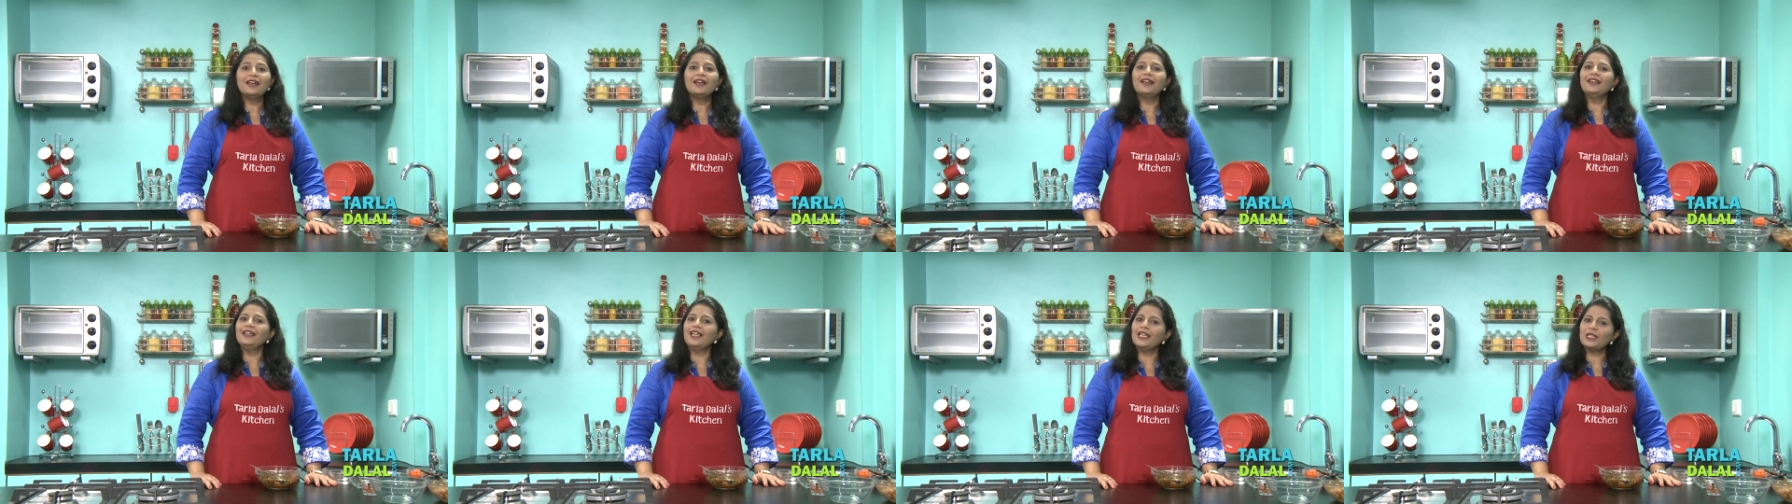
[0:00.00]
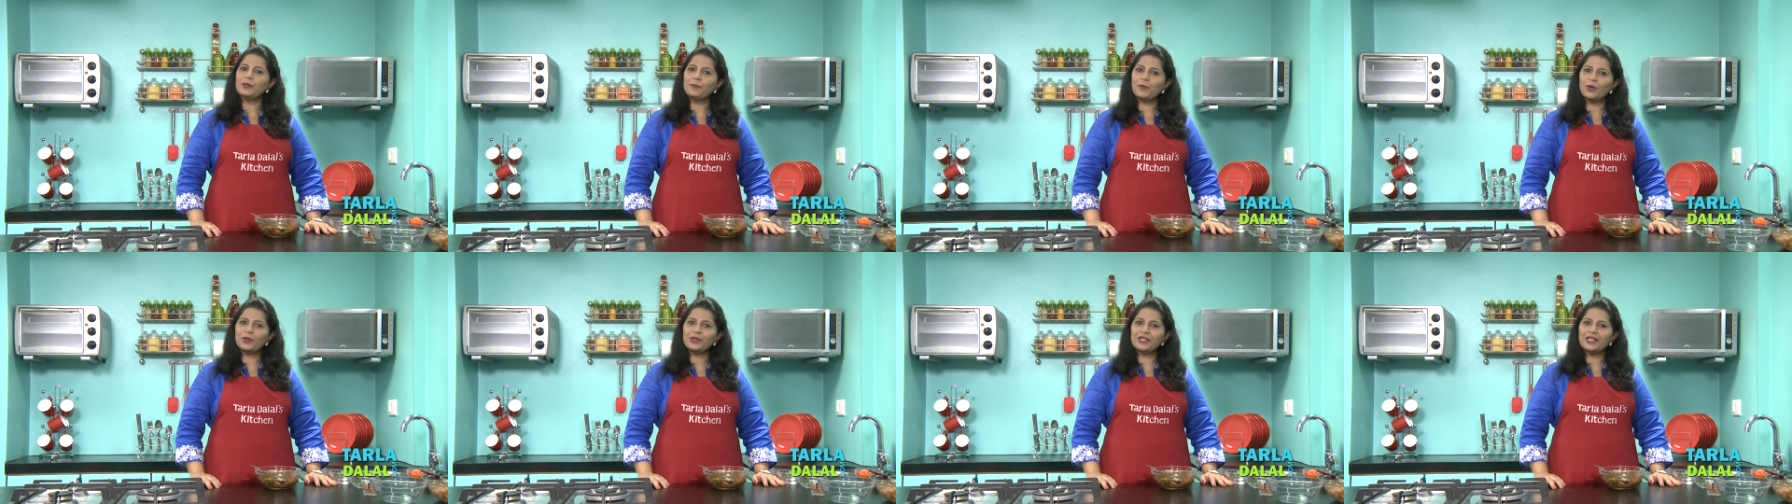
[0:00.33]
Let's
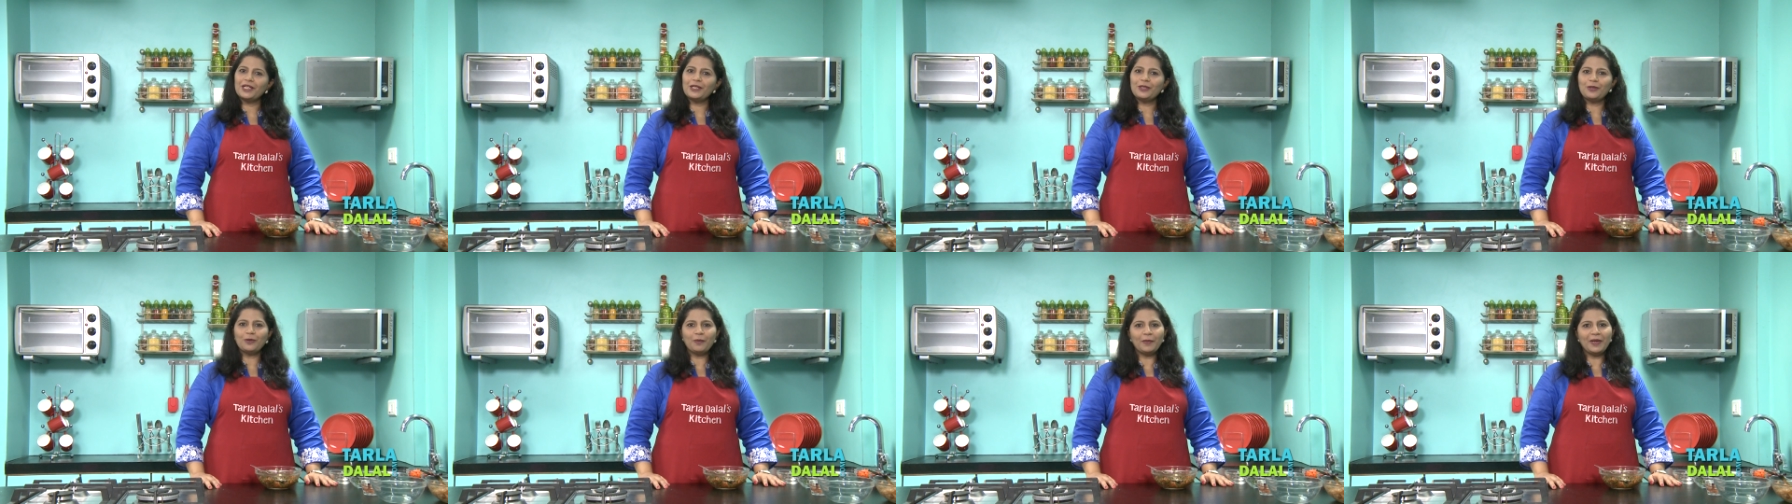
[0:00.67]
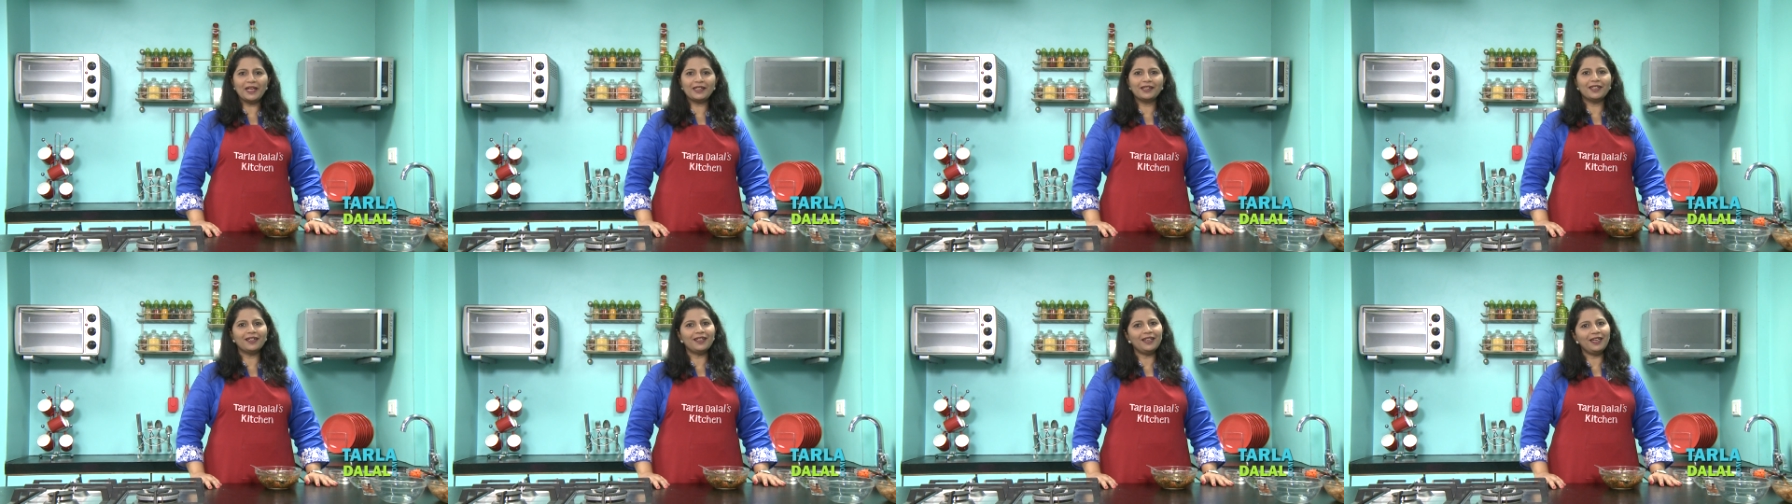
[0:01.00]
proceed to
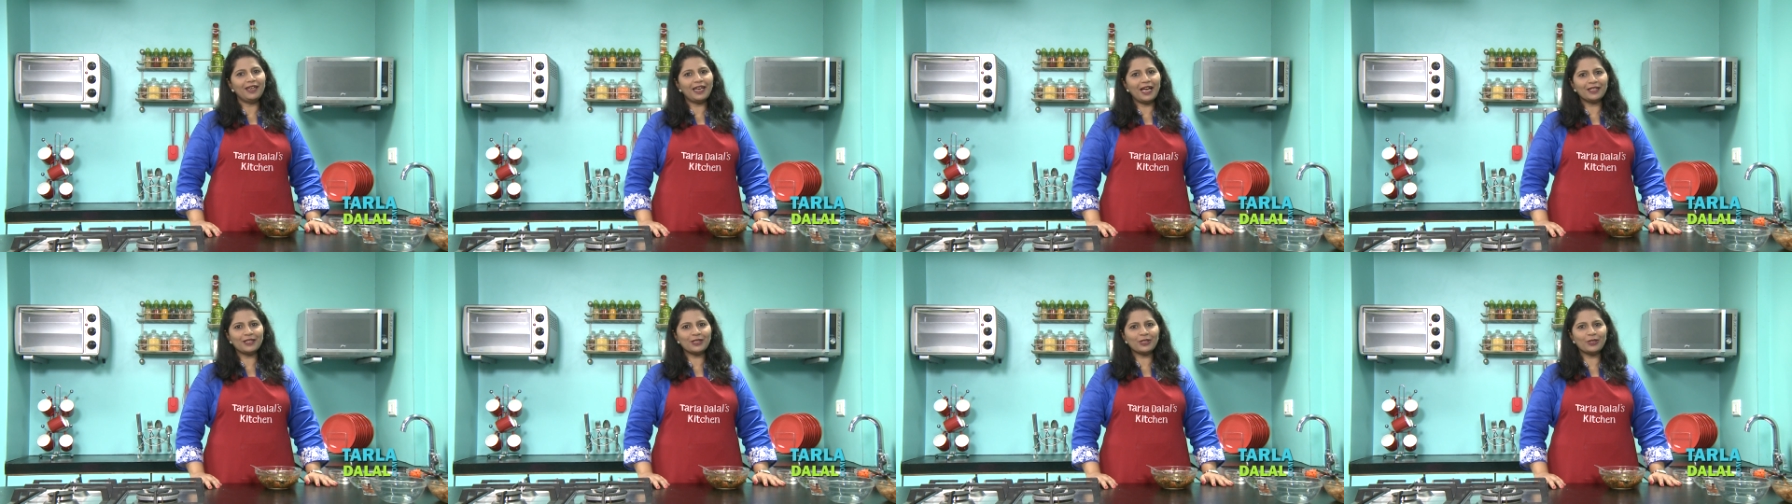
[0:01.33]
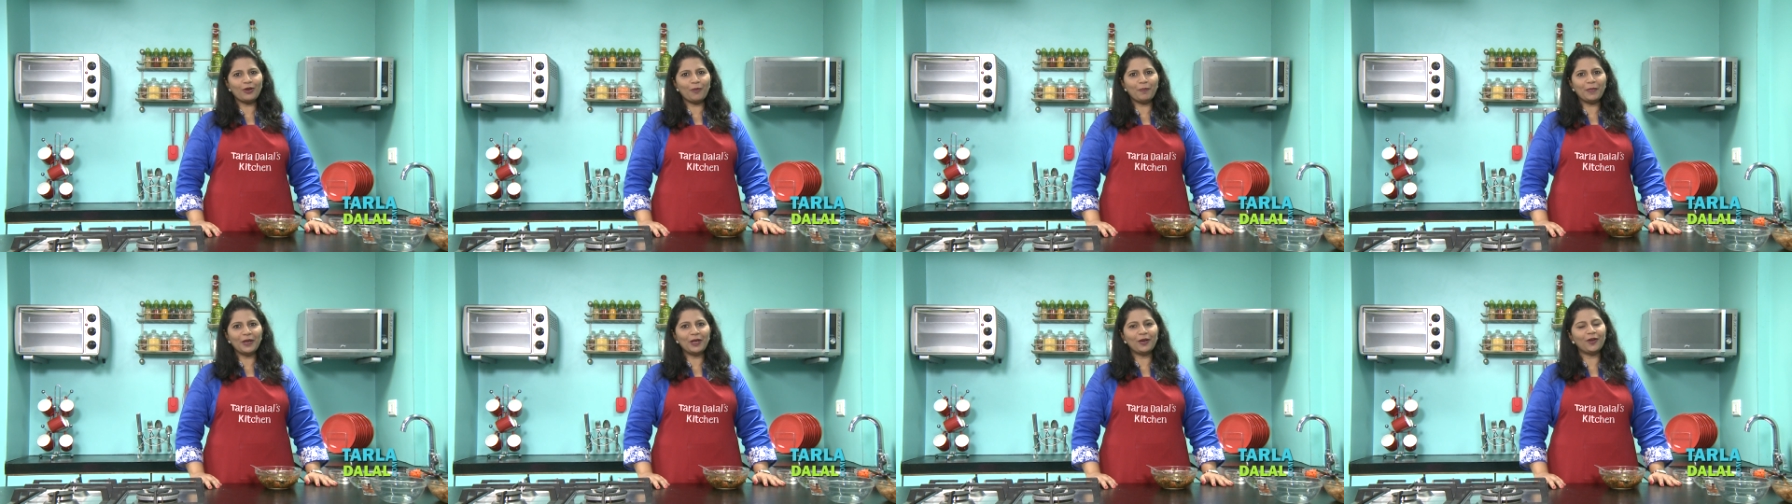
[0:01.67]
make the last
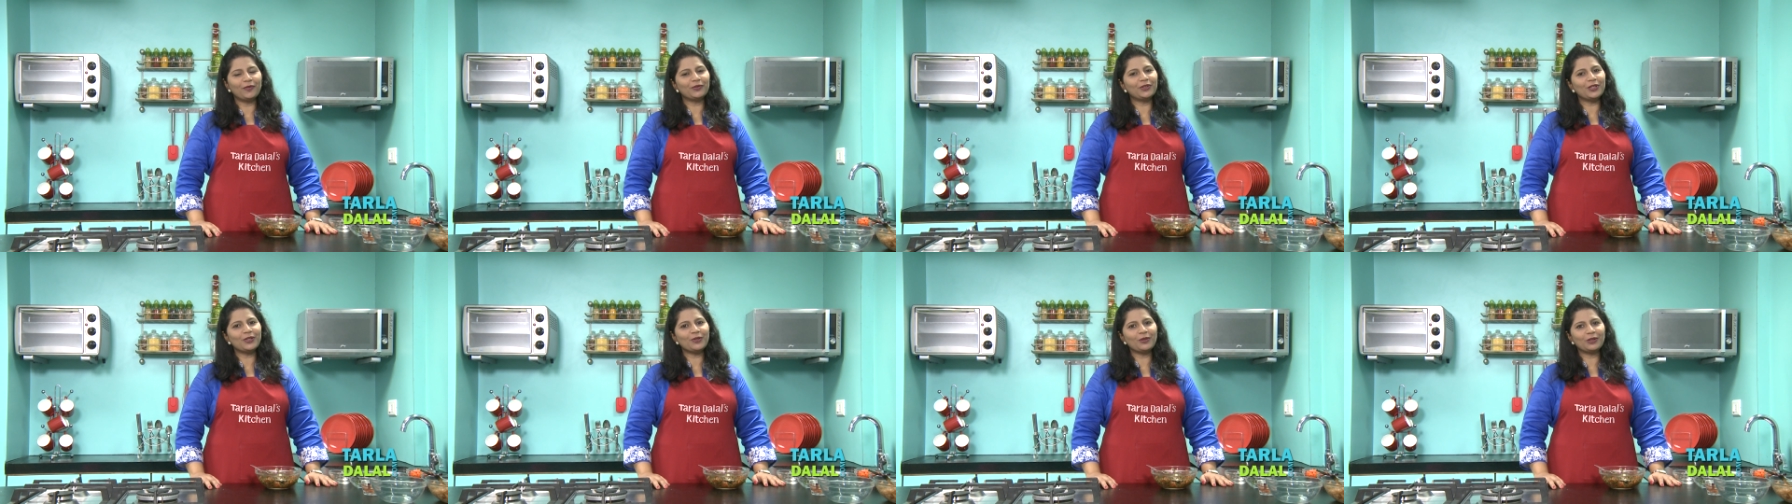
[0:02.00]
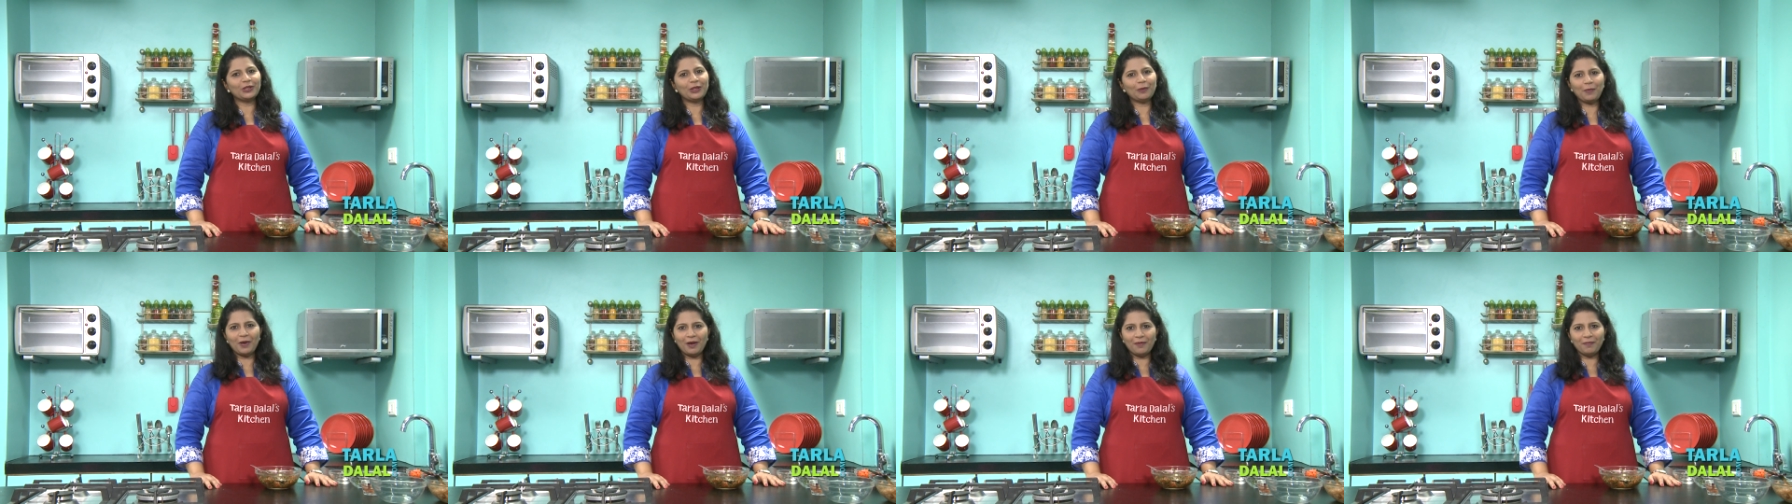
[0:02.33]
topping of this
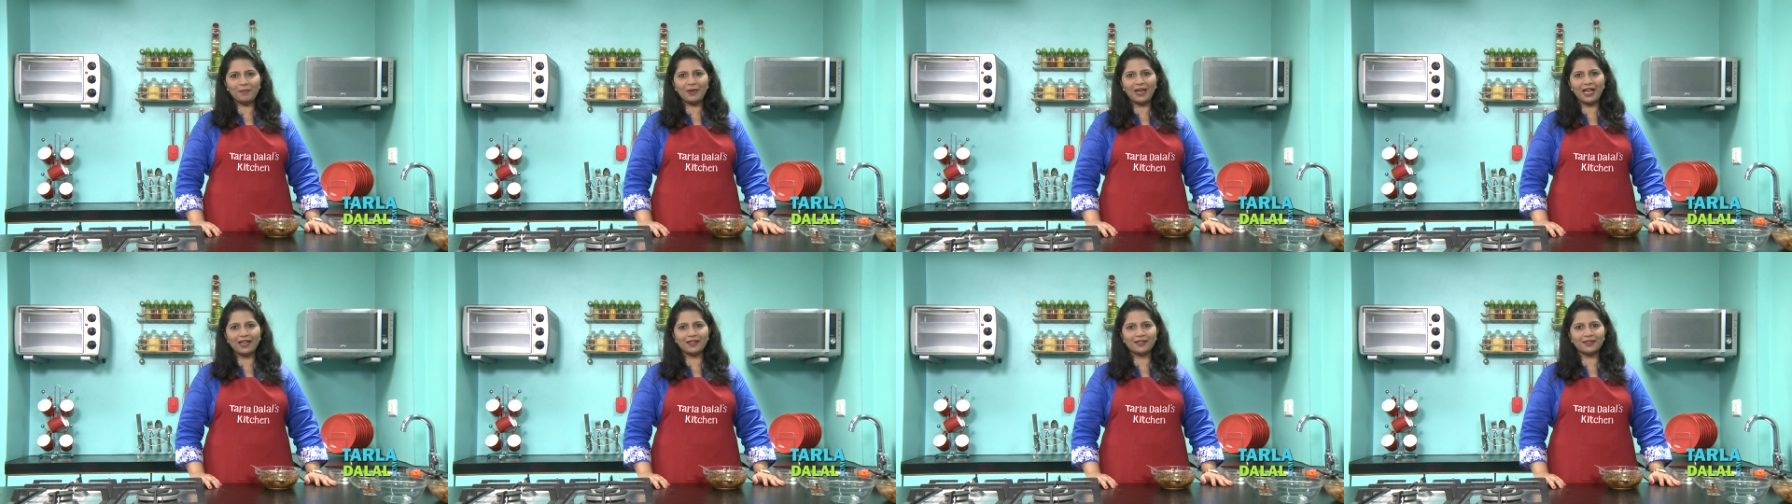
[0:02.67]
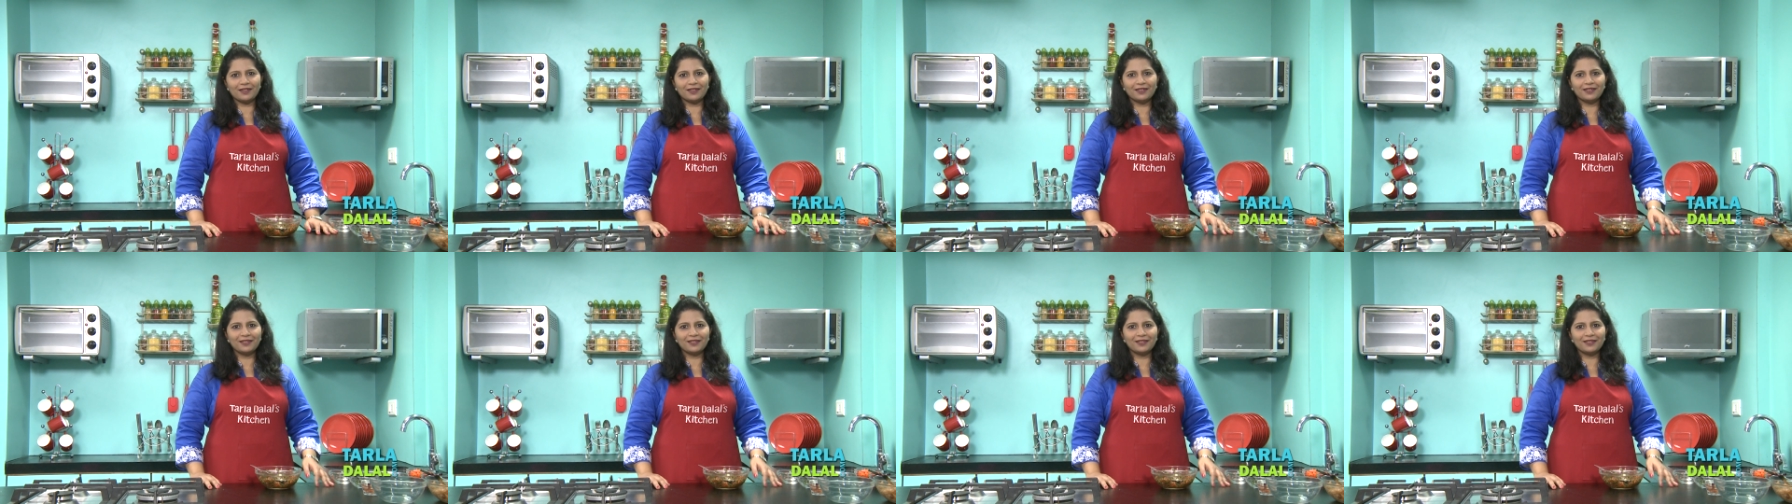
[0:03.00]
uttapa platter.